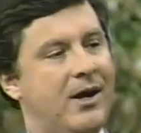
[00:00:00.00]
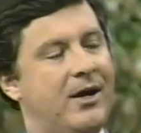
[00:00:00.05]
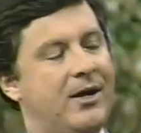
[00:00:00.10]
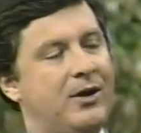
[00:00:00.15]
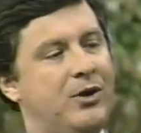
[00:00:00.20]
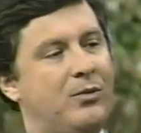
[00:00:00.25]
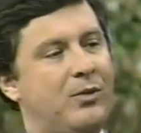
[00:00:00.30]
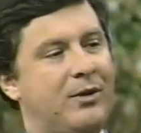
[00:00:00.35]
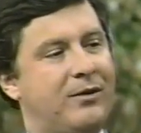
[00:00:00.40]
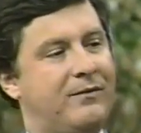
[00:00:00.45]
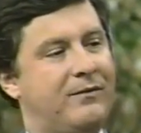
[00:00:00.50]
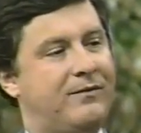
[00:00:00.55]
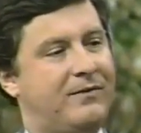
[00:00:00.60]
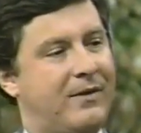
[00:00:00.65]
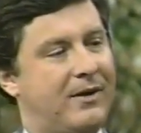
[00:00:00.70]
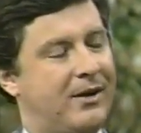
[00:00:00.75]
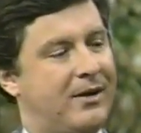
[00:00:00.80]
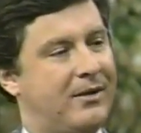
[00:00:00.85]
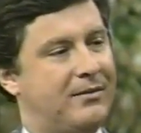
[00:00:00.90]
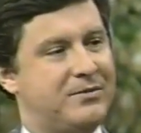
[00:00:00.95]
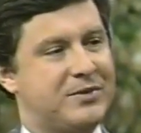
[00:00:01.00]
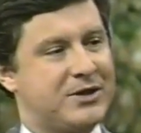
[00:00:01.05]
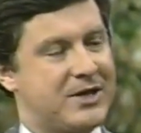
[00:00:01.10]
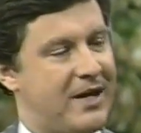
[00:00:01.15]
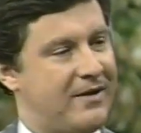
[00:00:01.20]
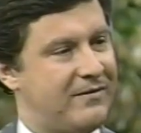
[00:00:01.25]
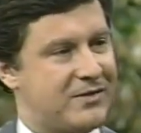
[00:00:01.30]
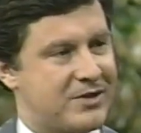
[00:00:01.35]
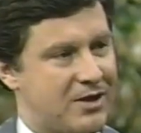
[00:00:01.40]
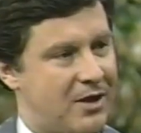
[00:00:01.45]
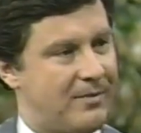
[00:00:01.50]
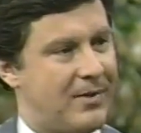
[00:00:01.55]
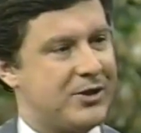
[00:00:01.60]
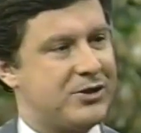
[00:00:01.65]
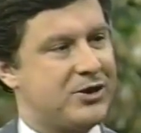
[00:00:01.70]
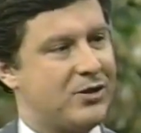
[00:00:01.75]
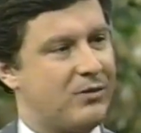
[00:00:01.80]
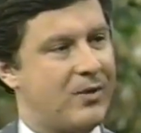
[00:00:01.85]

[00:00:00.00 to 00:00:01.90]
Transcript: you will have uh, saved so much in